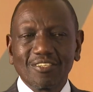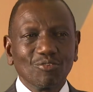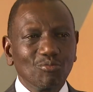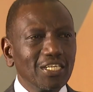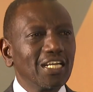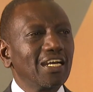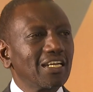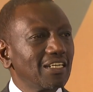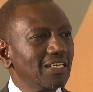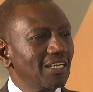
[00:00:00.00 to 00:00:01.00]
We are
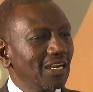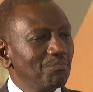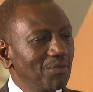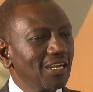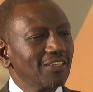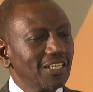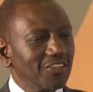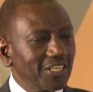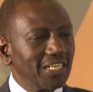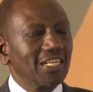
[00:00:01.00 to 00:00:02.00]
among the
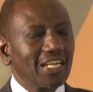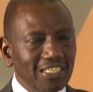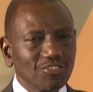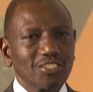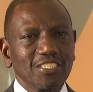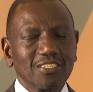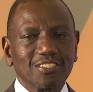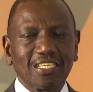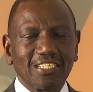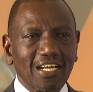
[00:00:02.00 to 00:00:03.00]
three countries
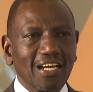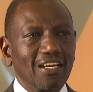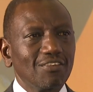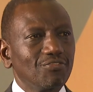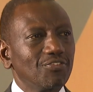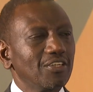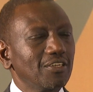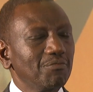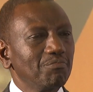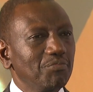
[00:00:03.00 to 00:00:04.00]
that have
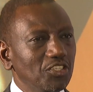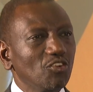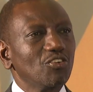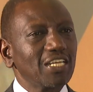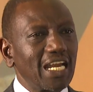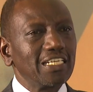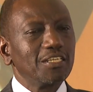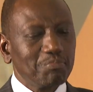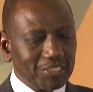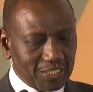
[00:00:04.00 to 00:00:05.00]
beyond
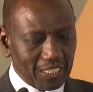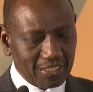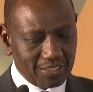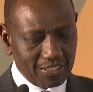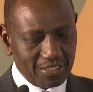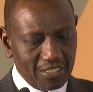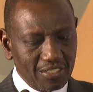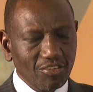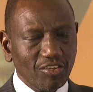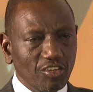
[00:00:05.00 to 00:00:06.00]
90%
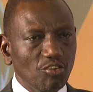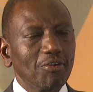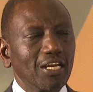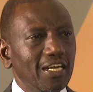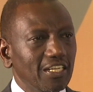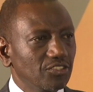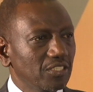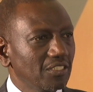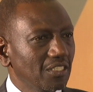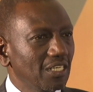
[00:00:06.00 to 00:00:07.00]
renewable energy.
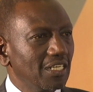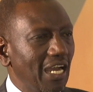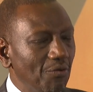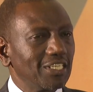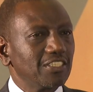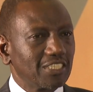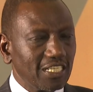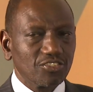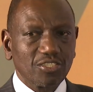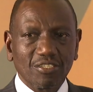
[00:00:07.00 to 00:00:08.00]
And our
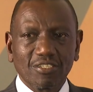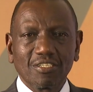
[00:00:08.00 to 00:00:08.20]
intention